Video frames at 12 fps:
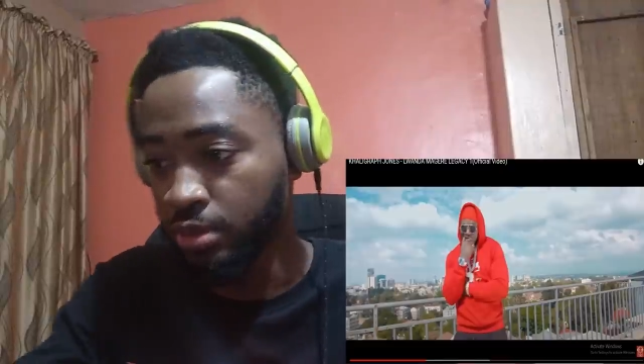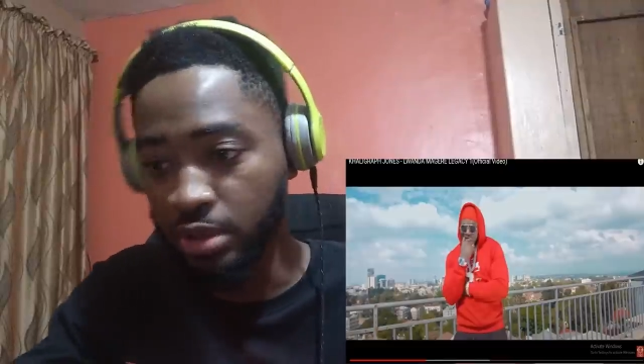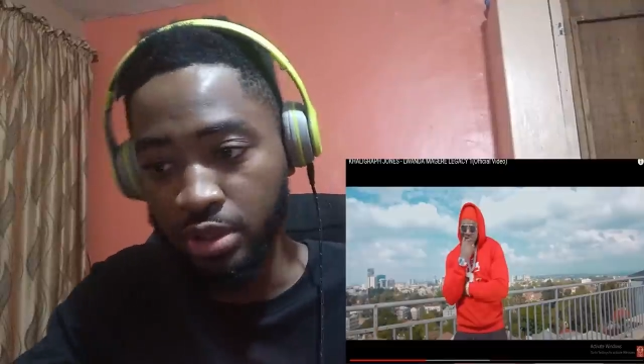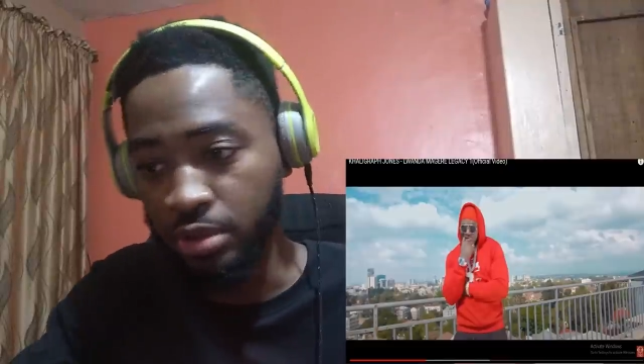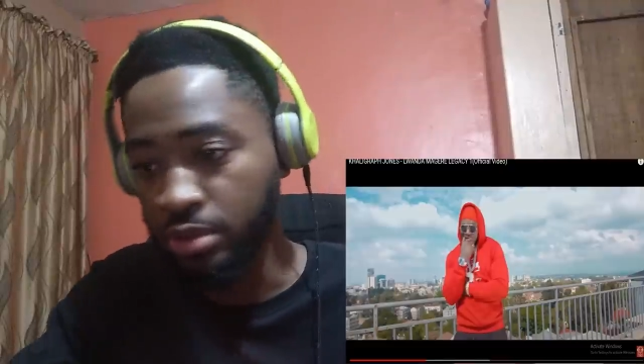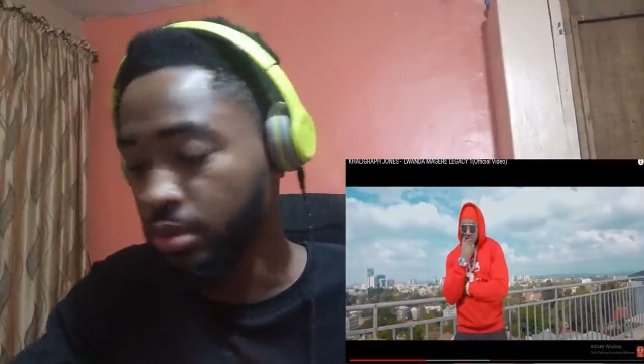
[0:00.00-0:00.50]

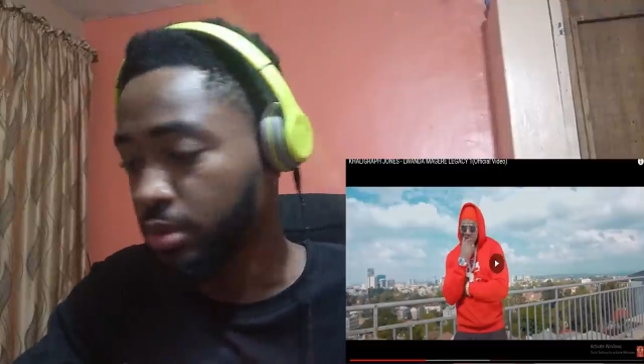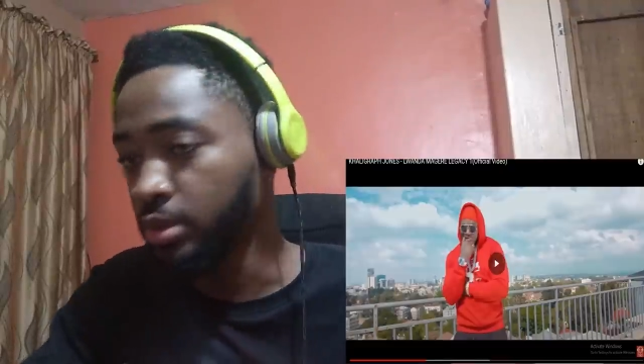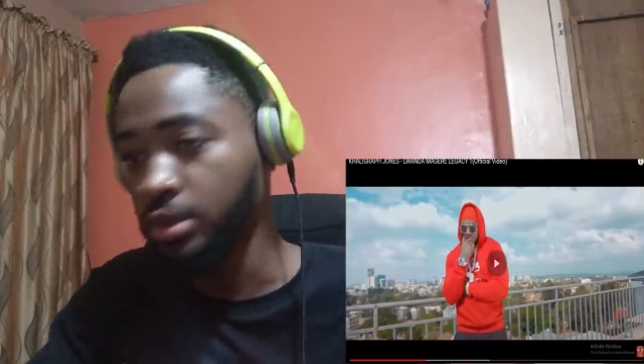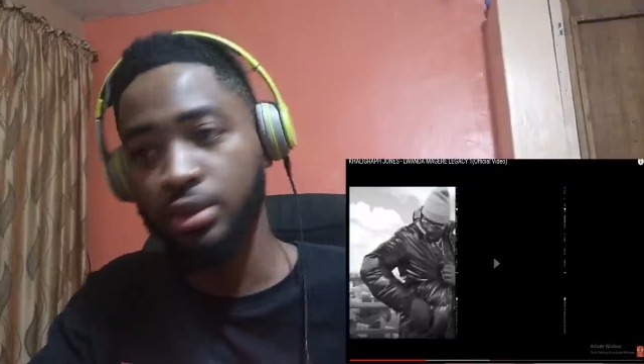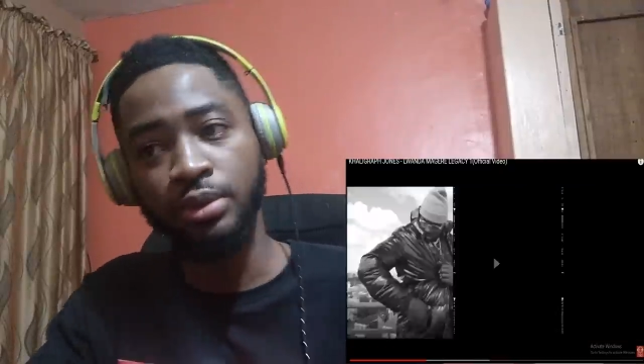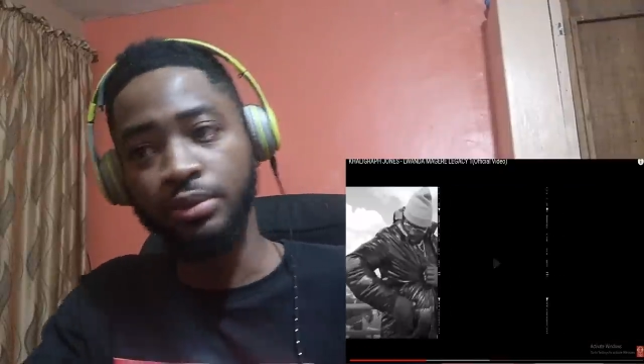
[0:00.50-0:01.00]
Let's go.
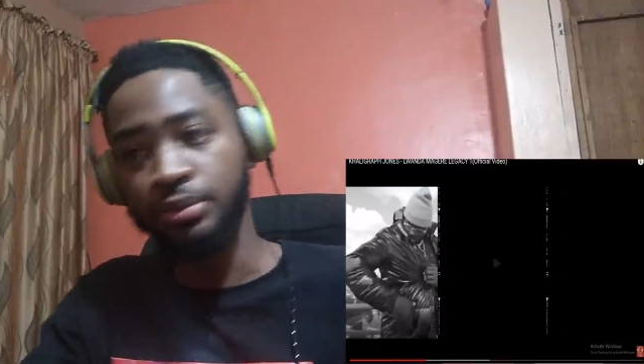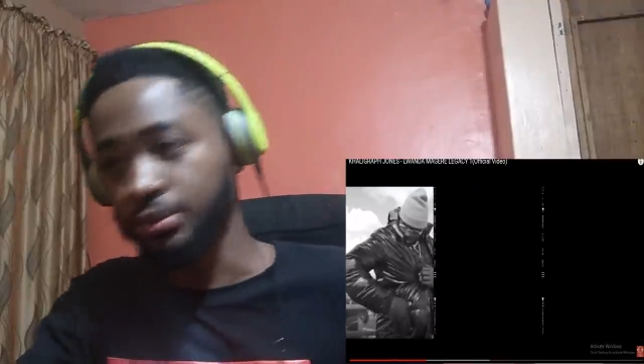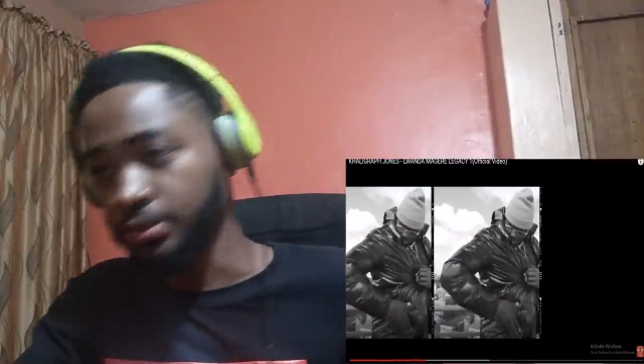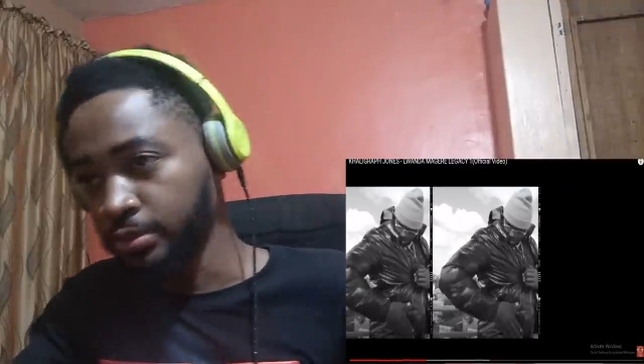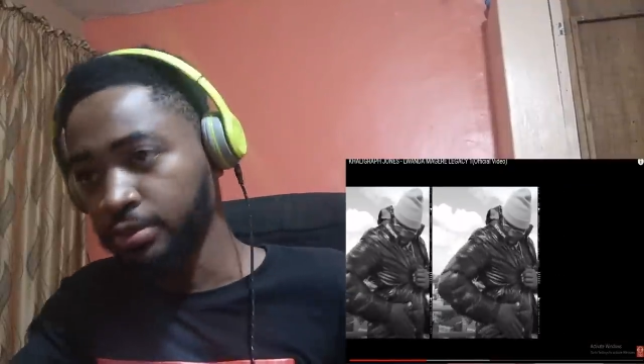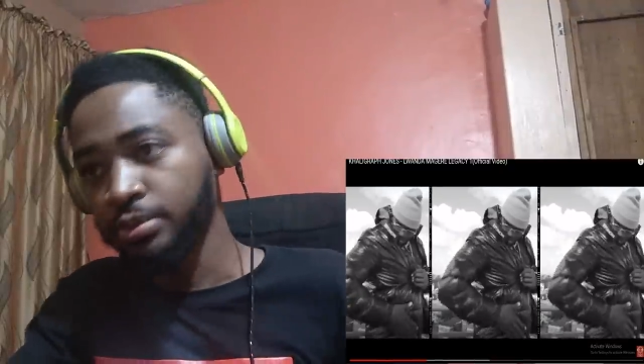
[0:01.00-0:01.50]
Rap
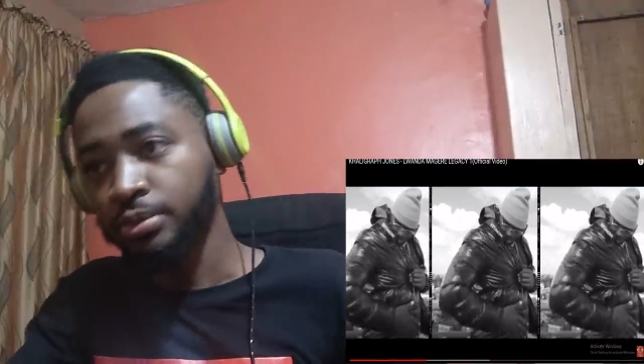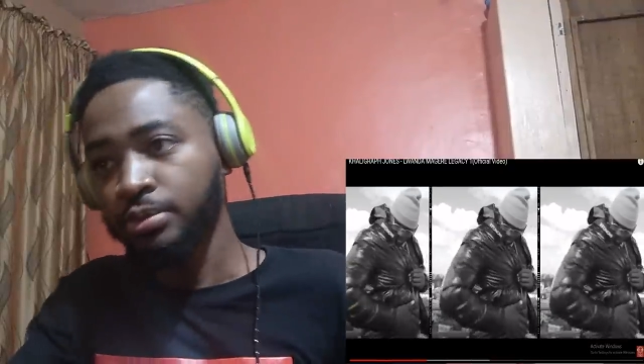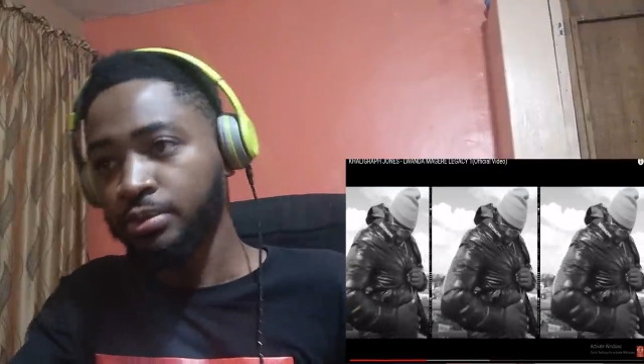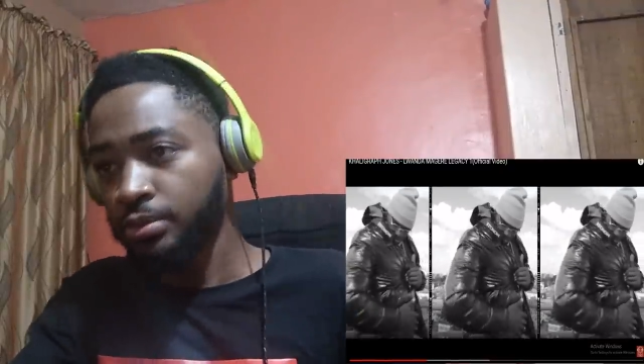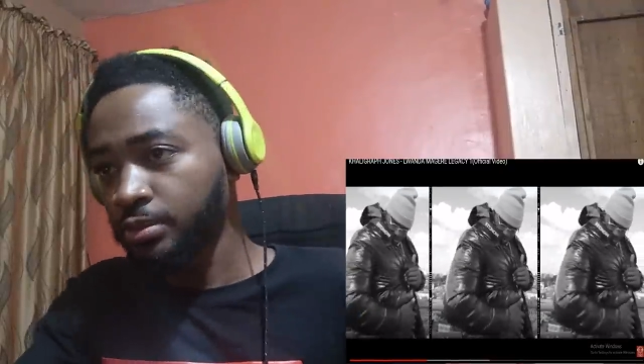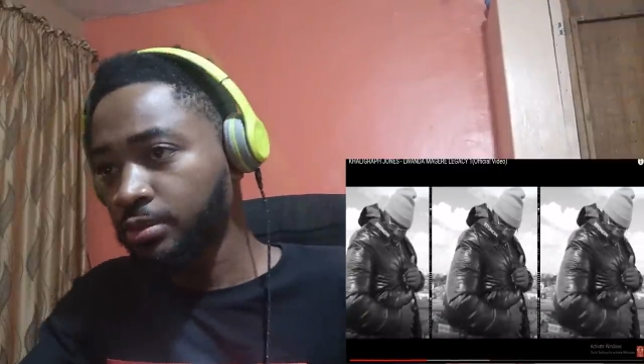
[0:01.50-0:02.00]
niggas carry
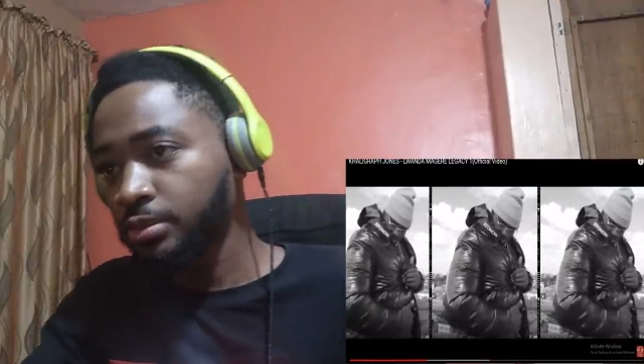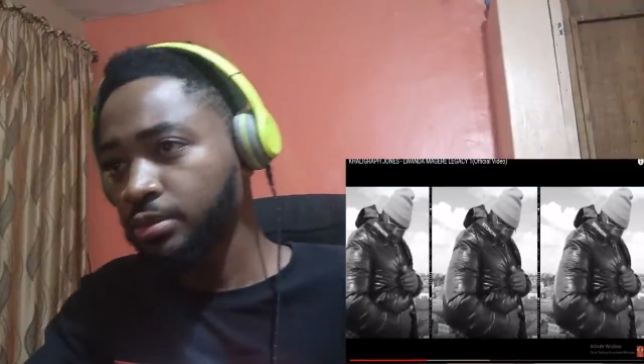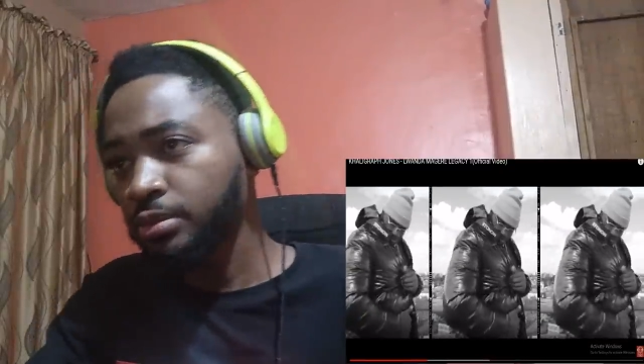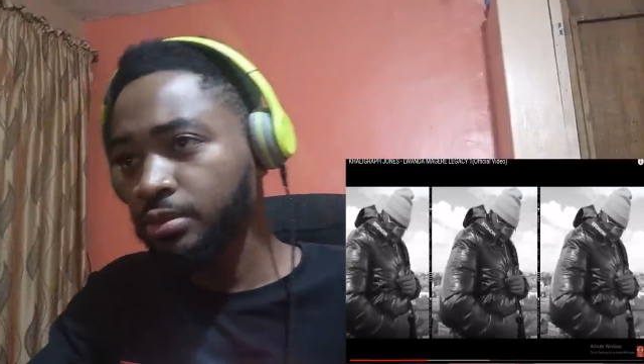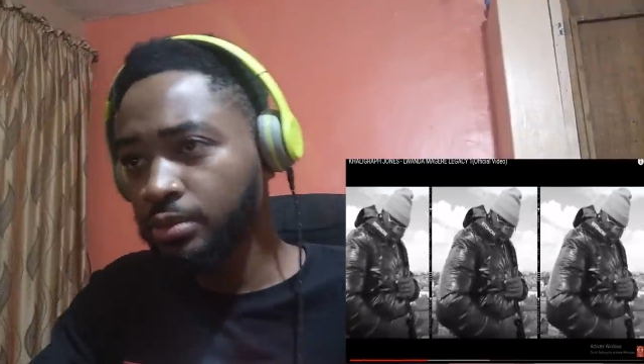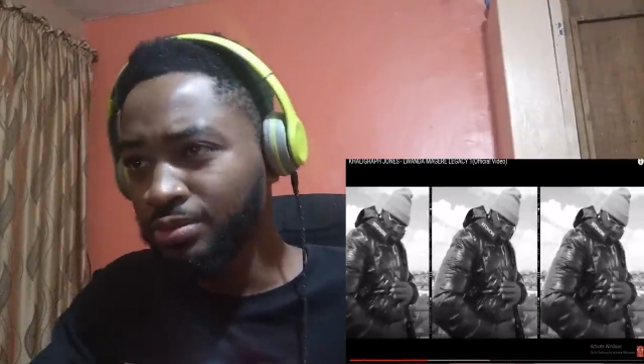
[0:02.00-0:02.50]
purses
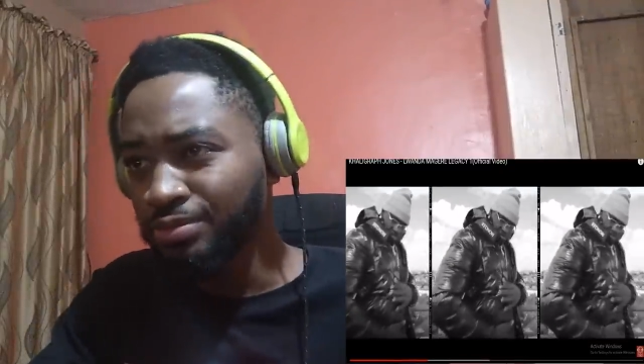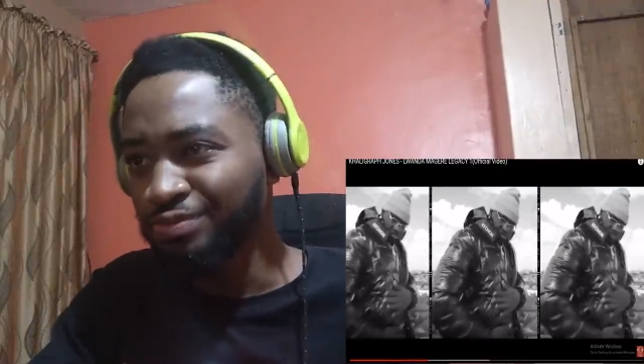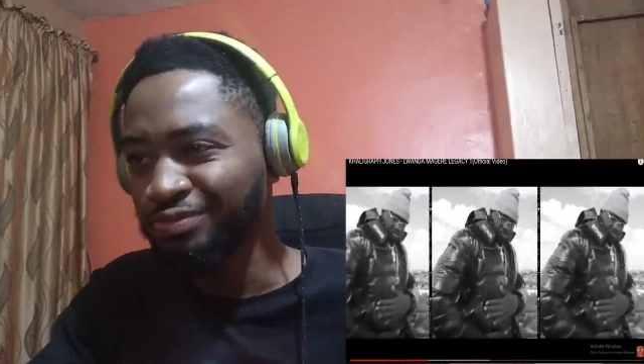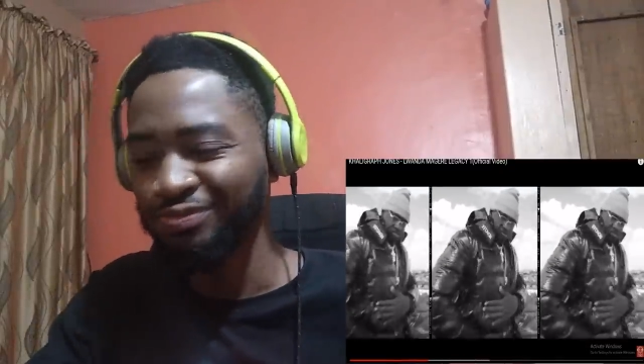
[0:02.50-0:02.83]
around.